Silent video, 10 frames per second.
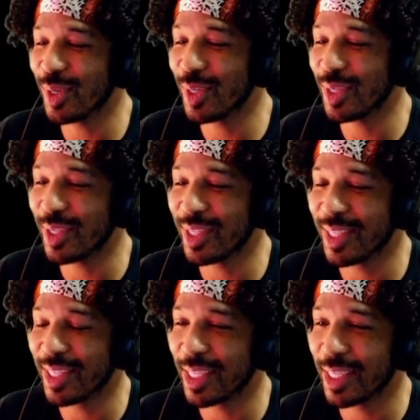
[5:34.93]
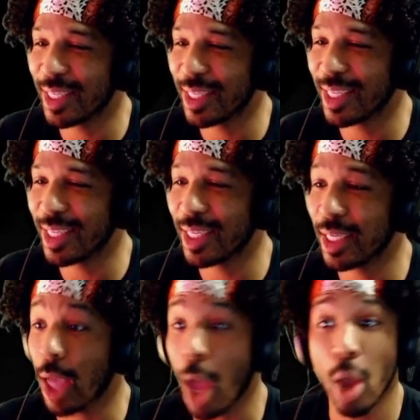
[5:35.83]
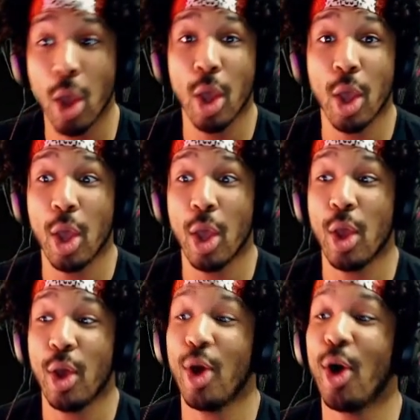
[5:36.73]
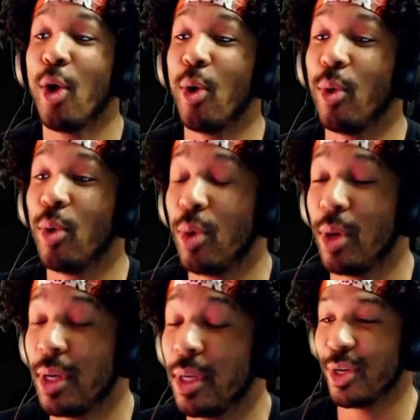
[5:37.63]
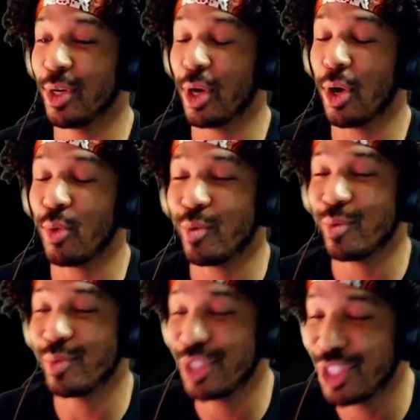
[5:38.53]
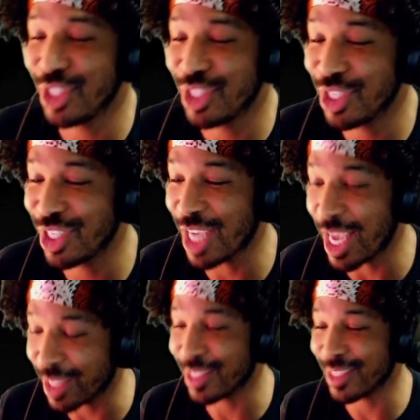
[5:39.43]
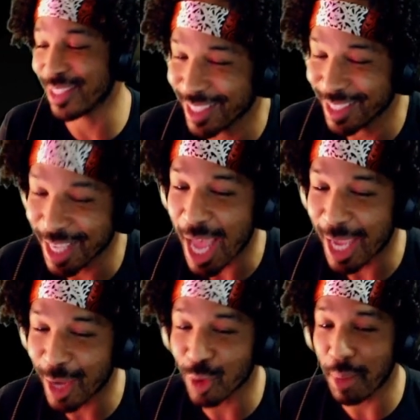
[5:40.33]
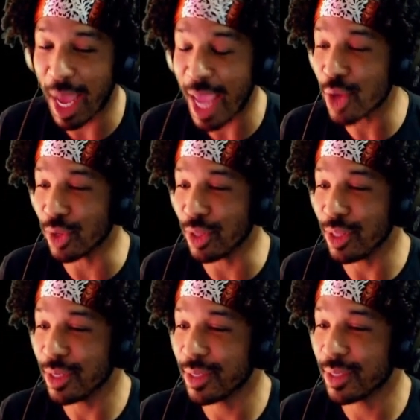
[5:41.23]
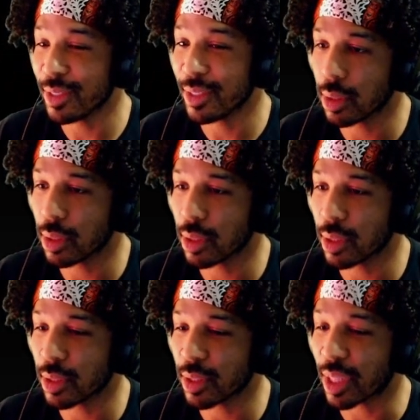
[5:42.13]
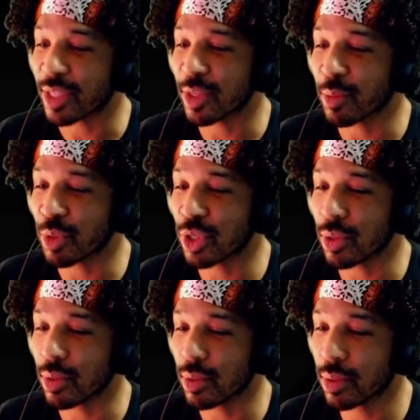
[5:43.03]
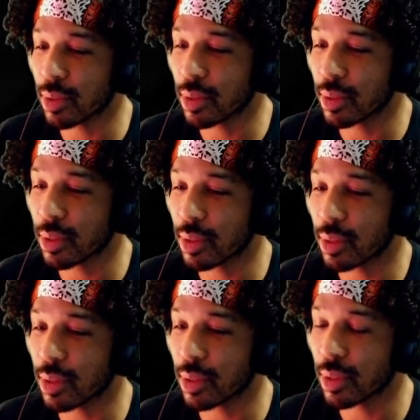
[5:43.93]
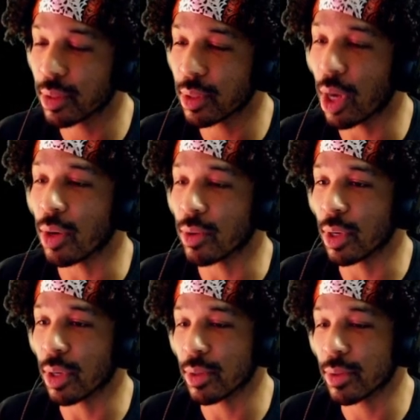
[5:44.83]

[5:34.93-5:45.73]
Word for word: In this place, I don't even make the top ten. Oh, oh shit! Michael Iron Michael. That's number two. Away. You'll face the Oh no.